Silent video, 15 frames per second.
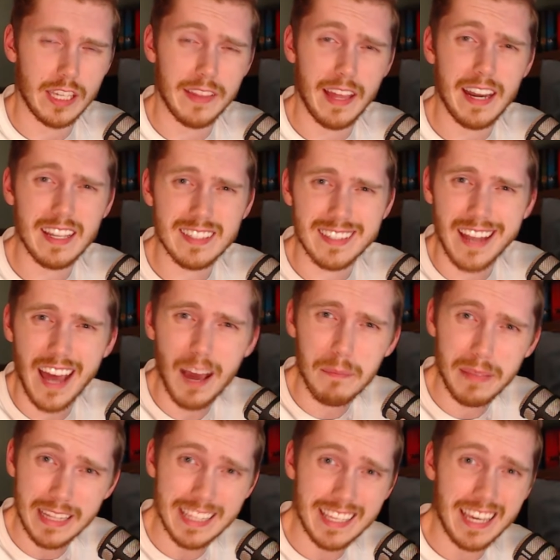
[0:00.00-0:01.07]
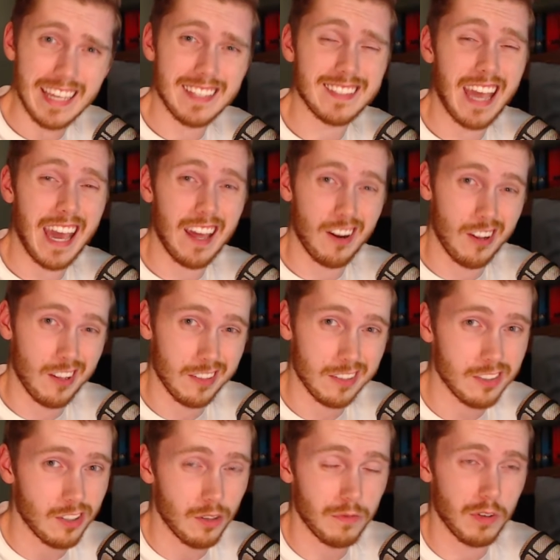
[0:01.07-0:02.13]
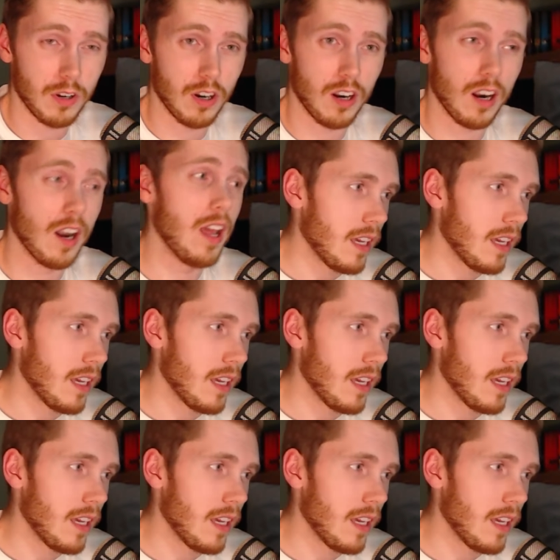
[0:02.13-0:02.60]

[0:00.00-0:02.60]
and that has not been the case at all so far.